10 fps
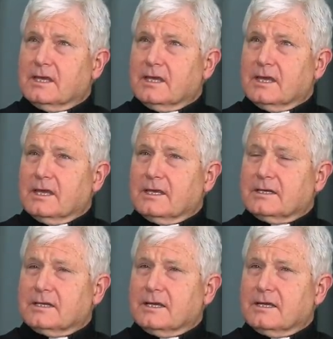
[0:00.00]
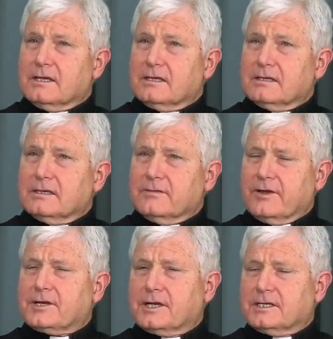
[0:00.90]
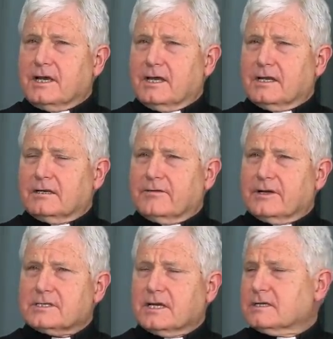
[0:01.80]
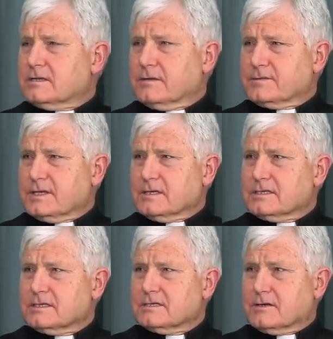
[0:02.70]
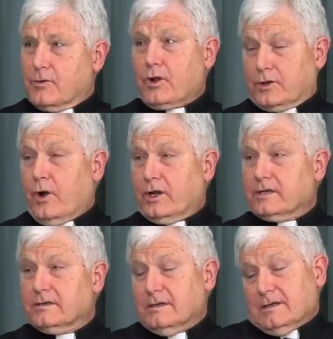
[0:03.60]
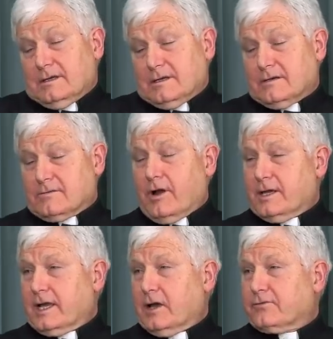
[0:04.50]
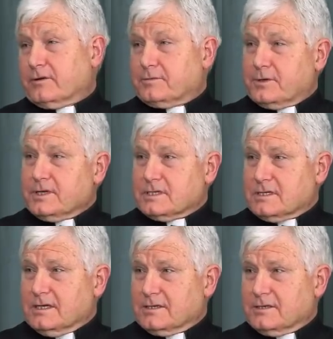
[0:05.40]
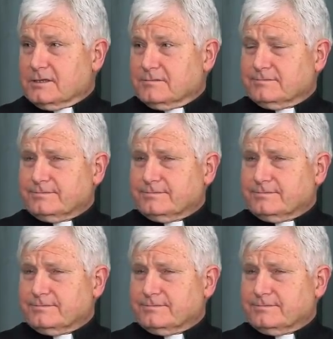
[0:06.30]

And he eventually died under very sad circumstances, crying out for a priest, actually.